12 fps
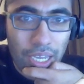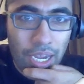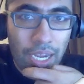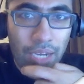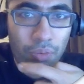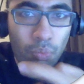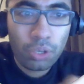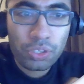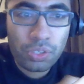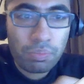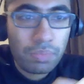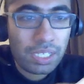And
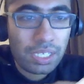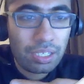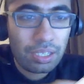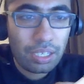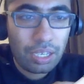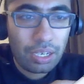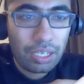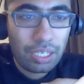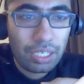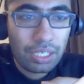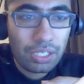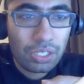what's missing there
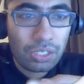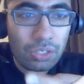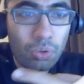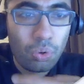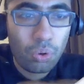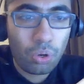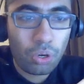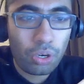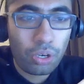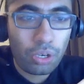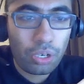is you're